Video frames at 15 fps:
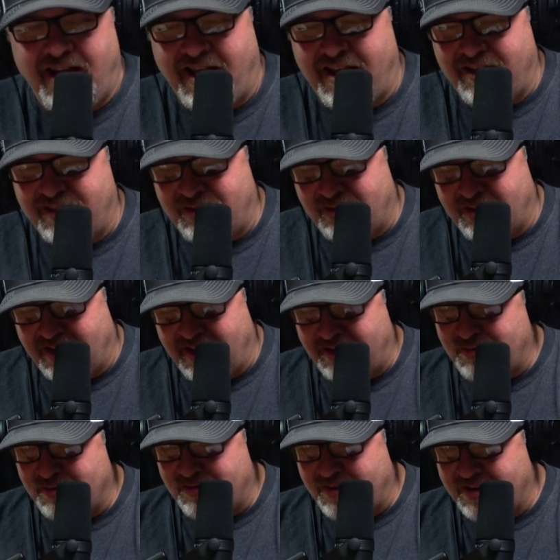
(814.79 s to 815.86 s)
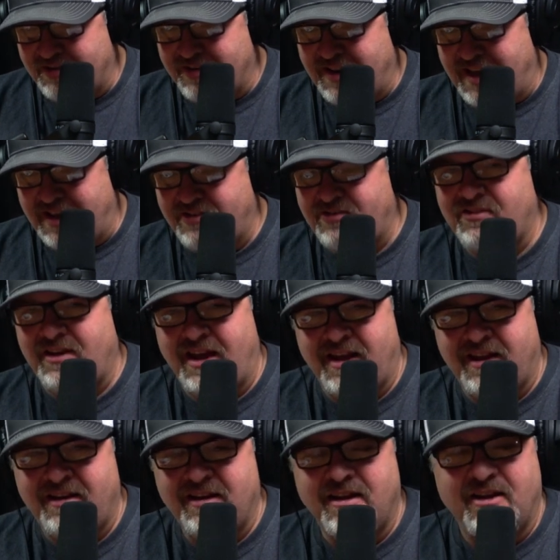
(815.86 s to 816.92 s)
and the lake you're fishing has
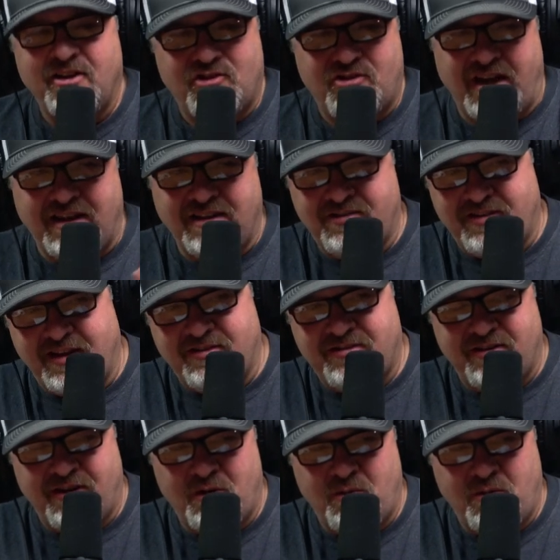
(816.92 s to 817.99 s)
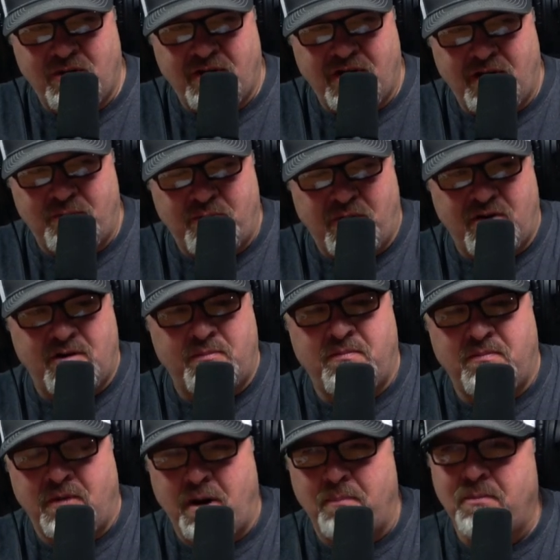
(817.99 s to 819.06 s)
shad, Shan says though a Bucca,
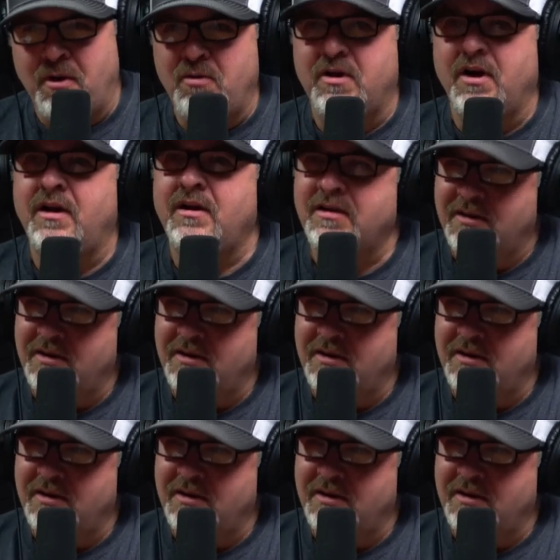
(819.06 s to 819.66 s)
a Bucca,